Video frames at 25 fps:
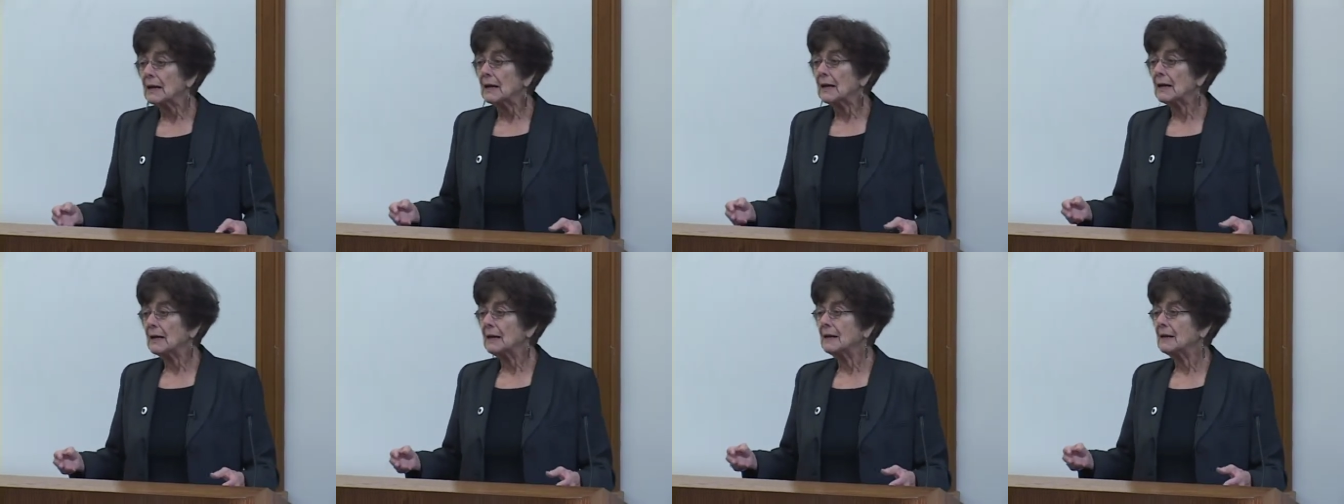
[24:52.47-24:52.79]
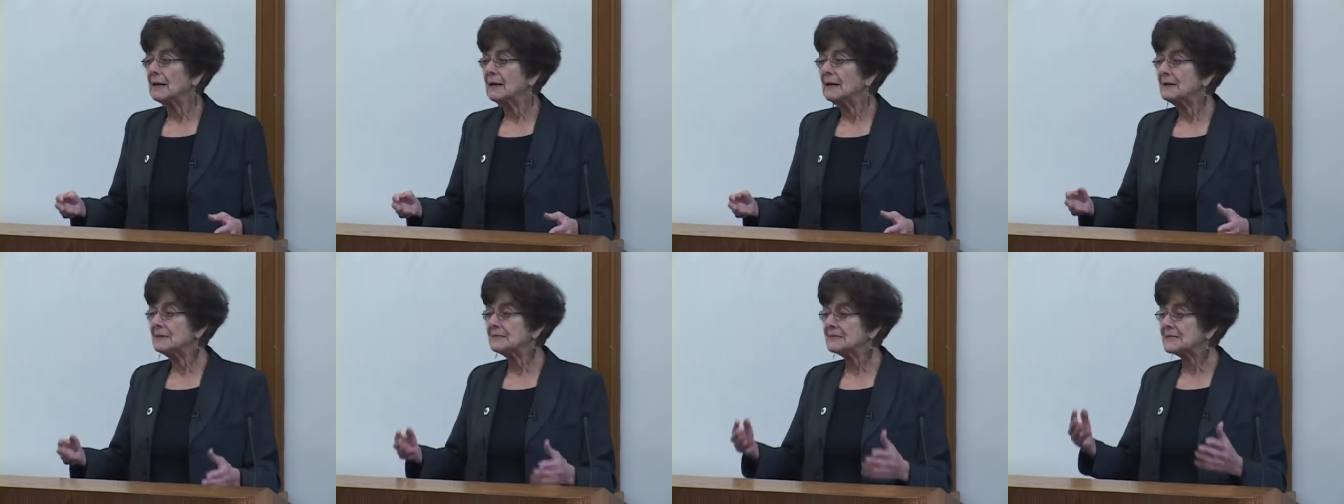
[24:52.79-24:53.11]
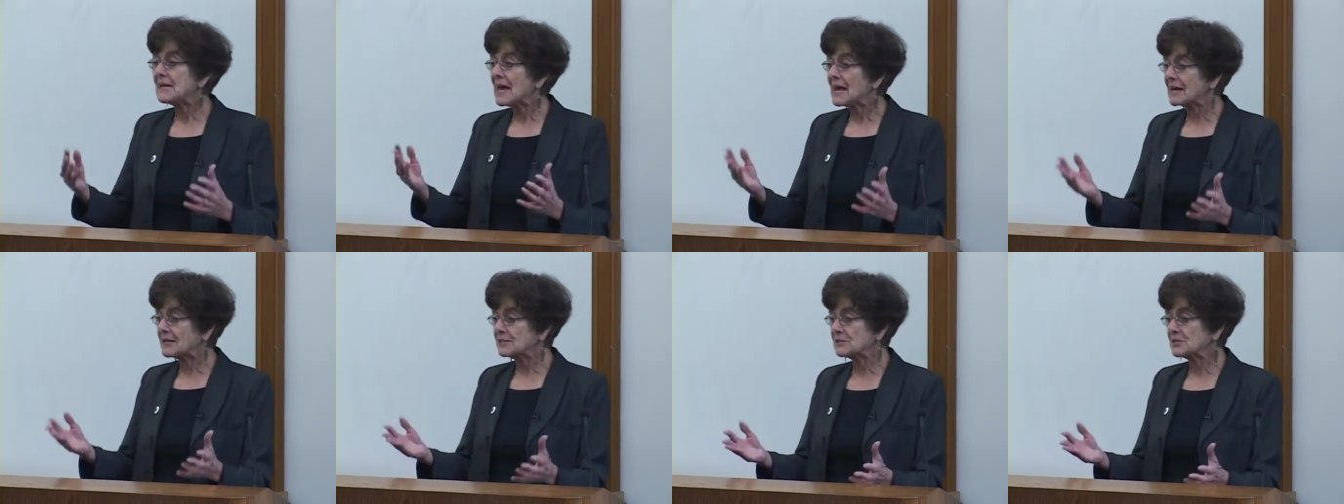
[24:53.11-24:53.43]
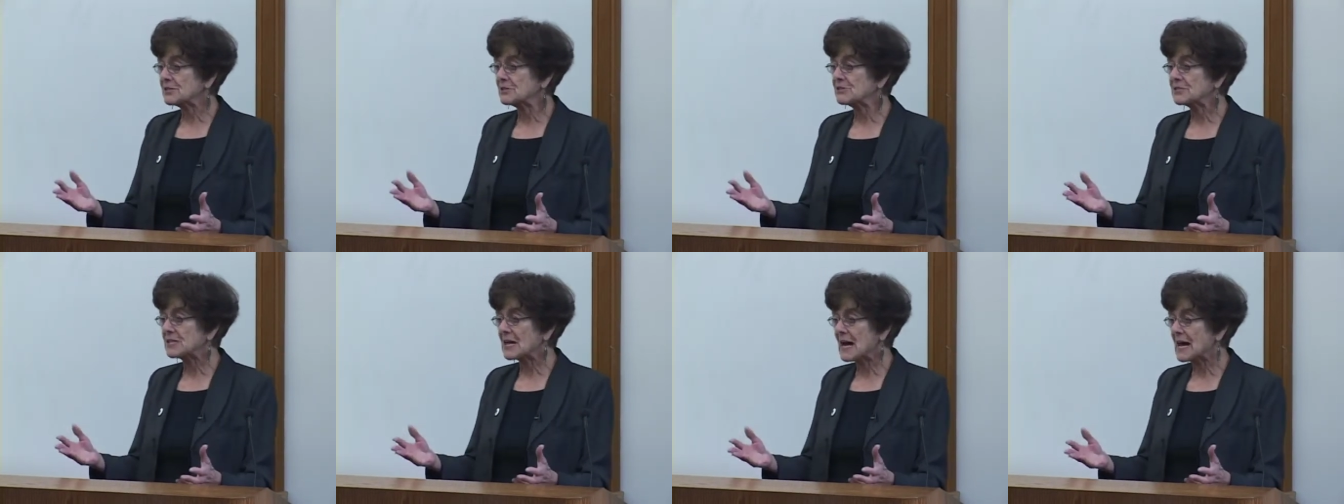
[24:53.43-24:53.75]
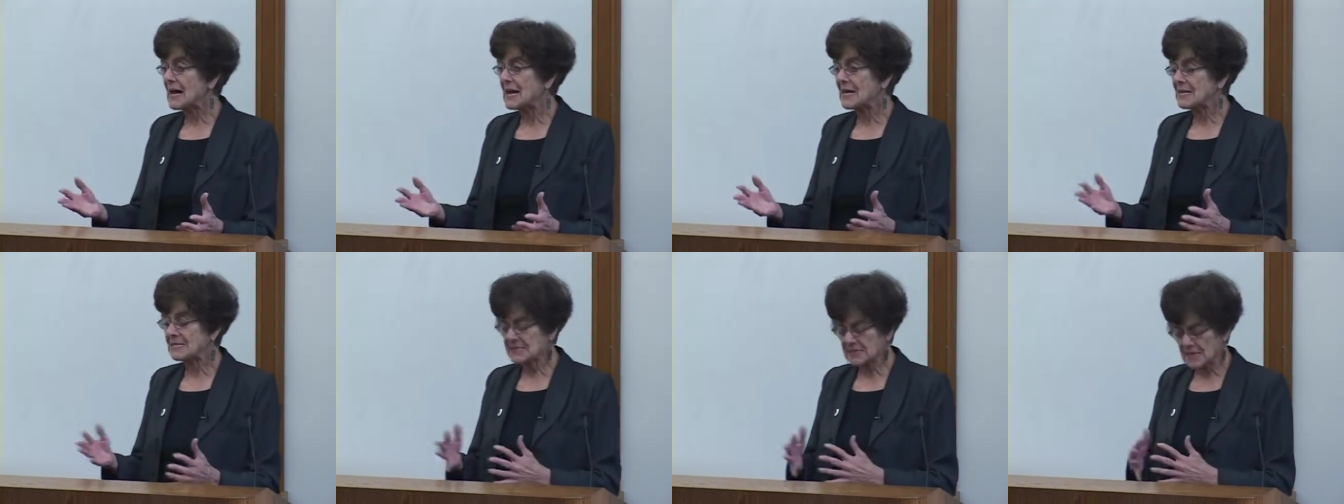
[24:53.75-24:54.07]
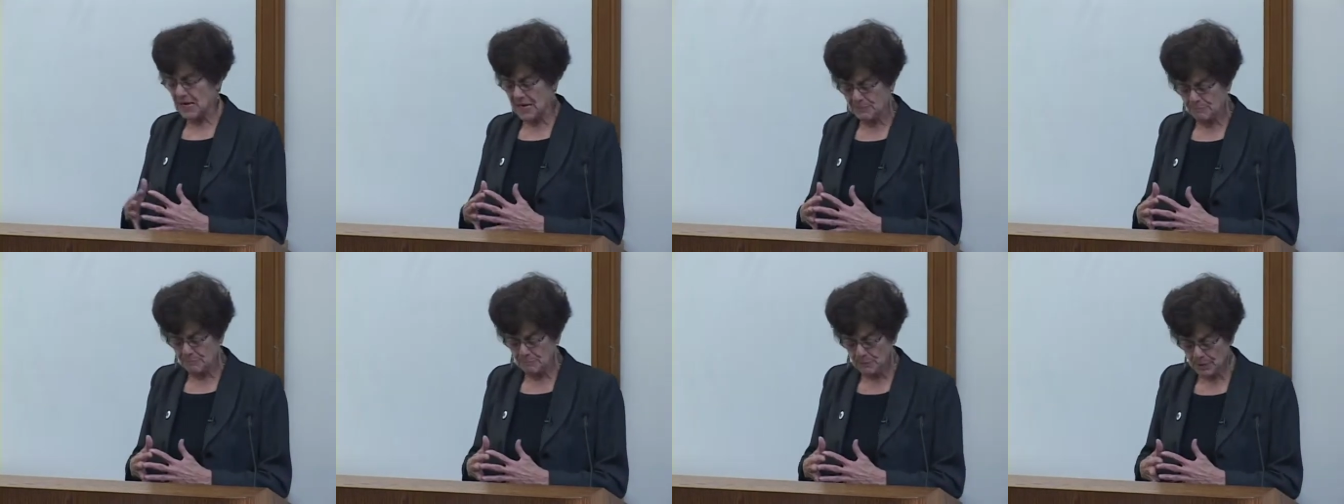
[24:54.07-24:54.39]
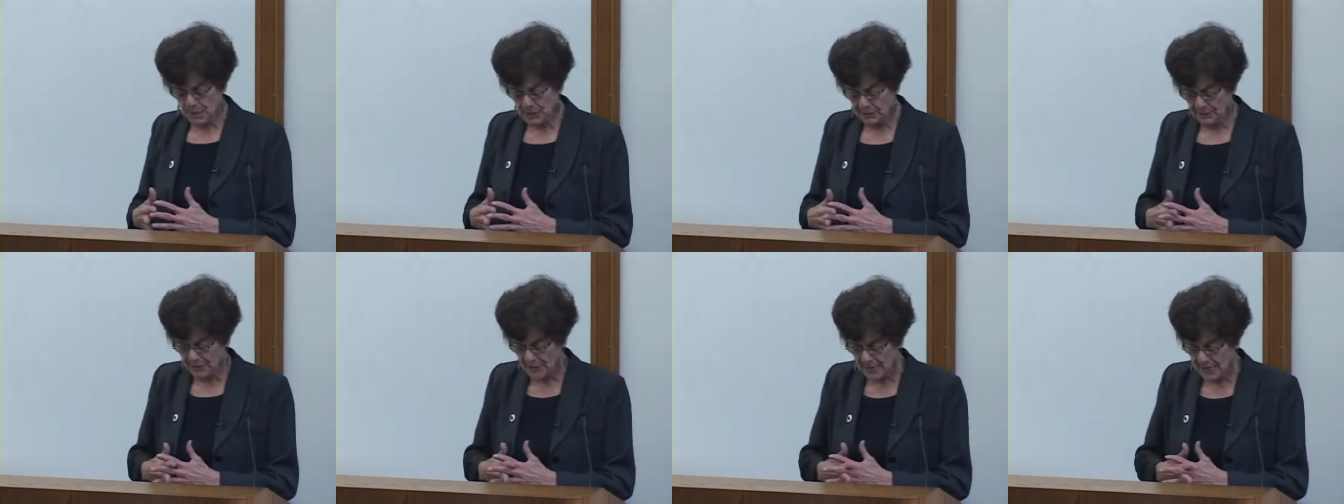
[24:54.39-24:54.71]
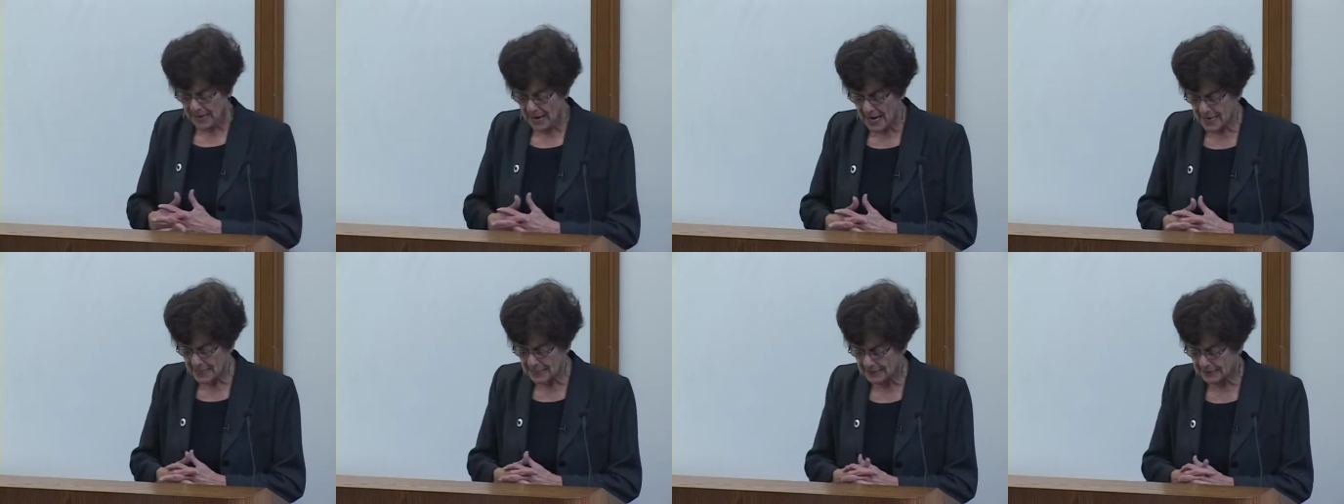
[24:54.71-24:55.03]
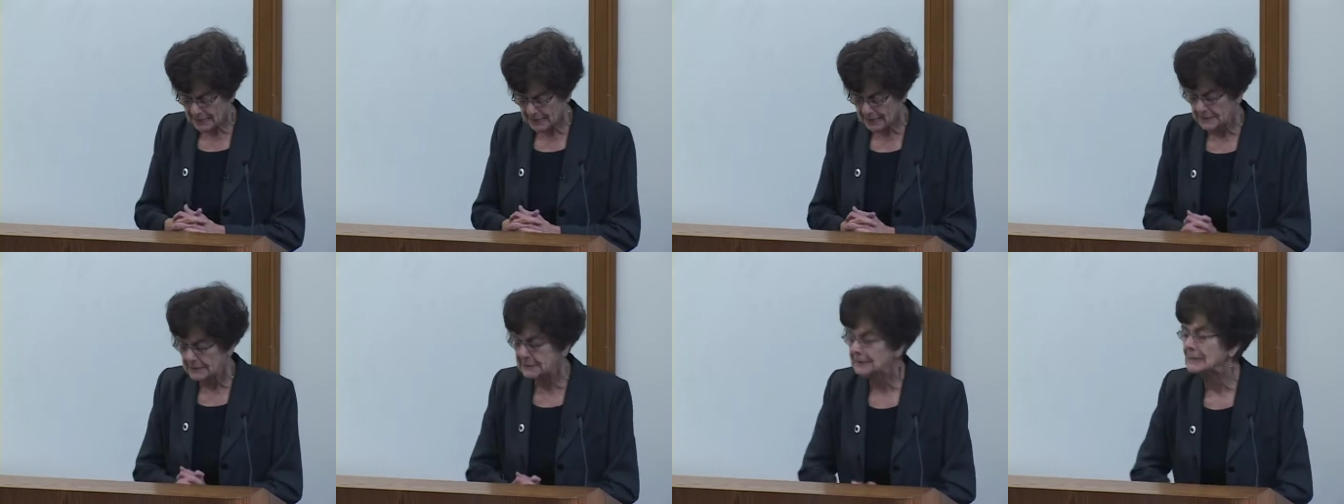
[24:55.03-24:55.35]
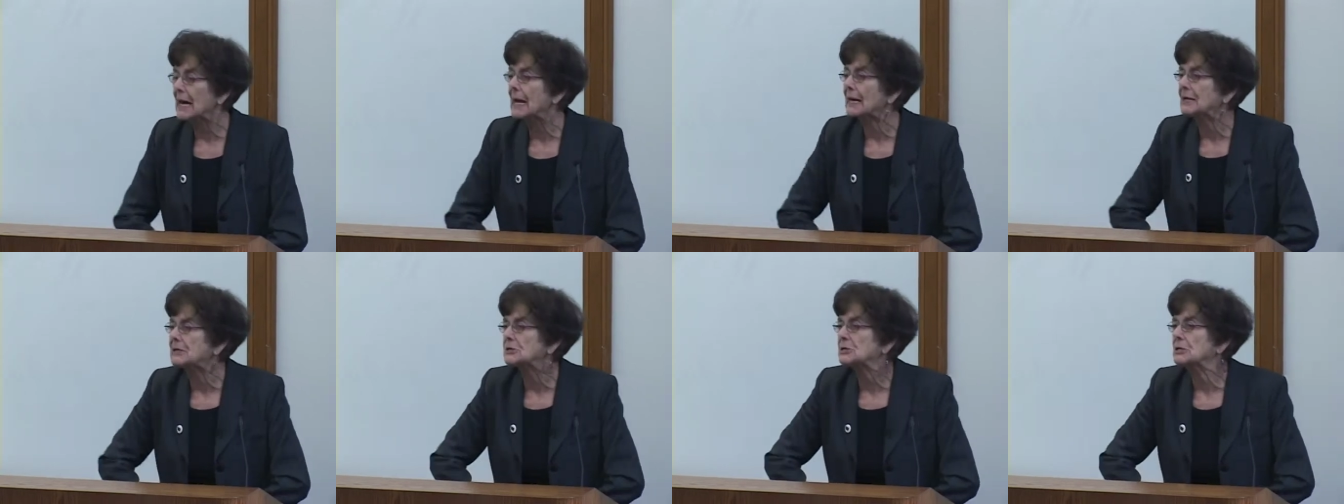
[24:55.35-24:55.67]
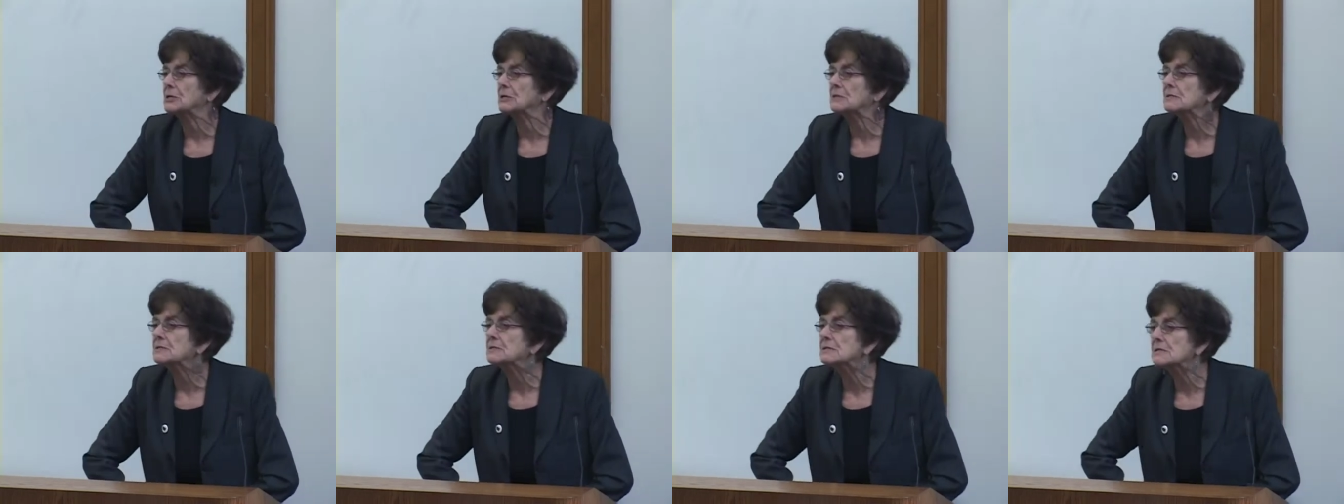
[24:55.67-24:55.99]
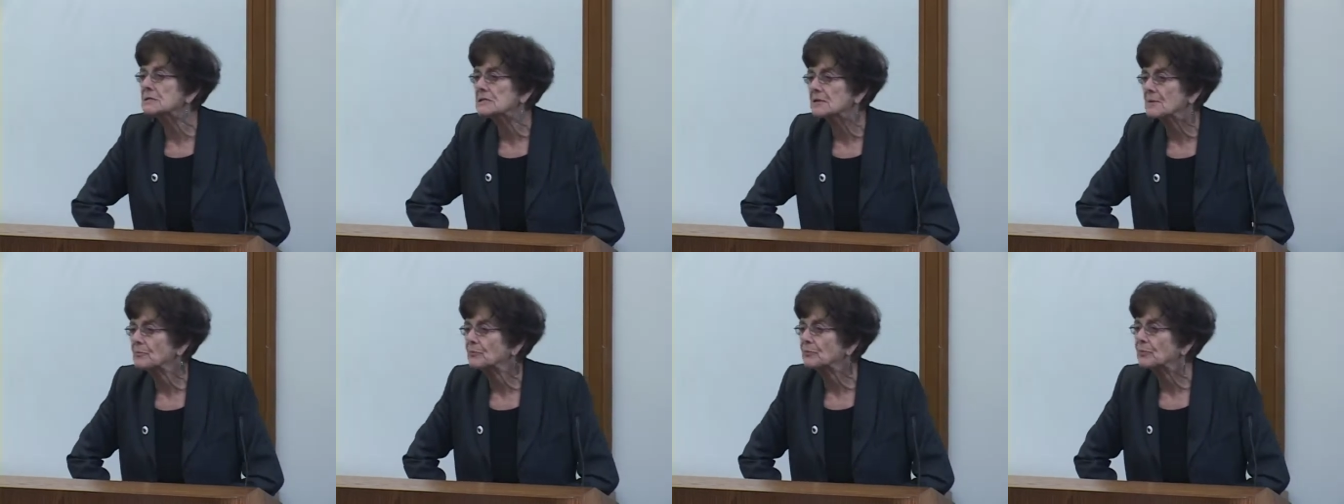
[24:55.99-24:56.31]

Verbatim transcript: is exercised at periodic elections,